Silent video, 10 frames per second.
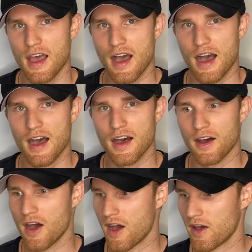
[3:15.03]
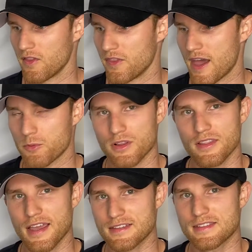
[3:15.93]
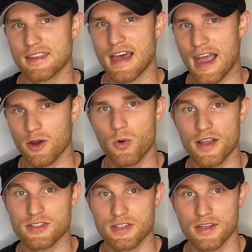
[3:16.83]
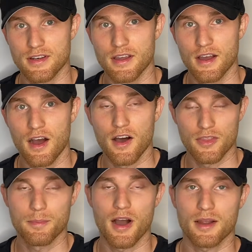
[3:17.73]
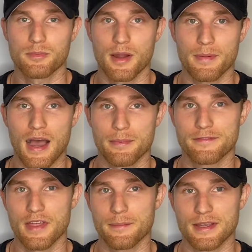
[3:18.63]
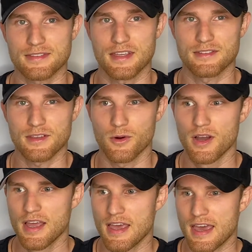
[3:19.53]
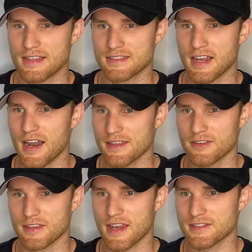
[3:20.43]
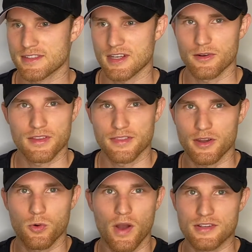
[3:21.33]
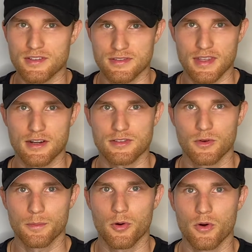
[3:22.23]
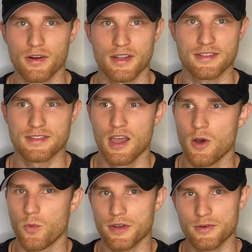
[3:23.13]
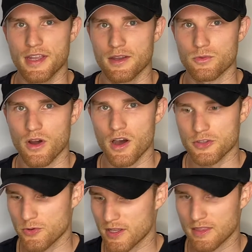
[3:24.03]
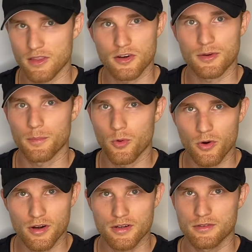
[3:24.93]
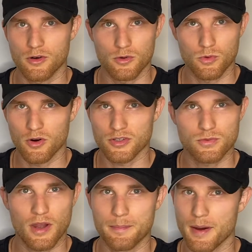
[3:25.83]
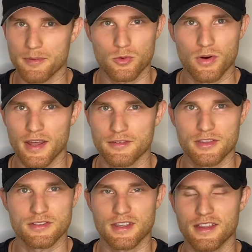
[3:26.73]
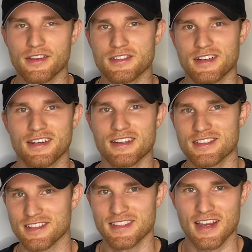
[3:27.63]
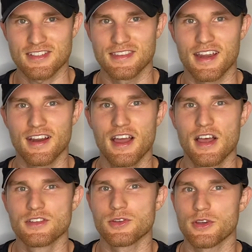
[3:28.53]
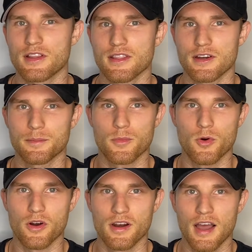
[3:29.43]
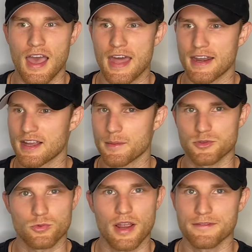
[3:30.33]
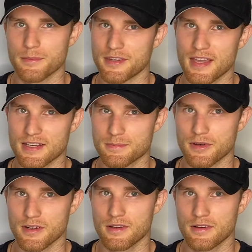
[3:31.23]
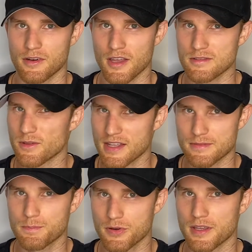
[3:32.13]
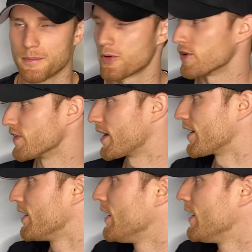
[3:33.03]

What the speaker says: that relates to that question on the Pocket Prep app, if that makes sense. So it's not even necessarily the questions that are so important. It's when you get it wrong, you can learn more or swipe up or whatever. There's an additional section there, so you can learn more, and it comes right from the textbook. Okay, so that's pretty important there.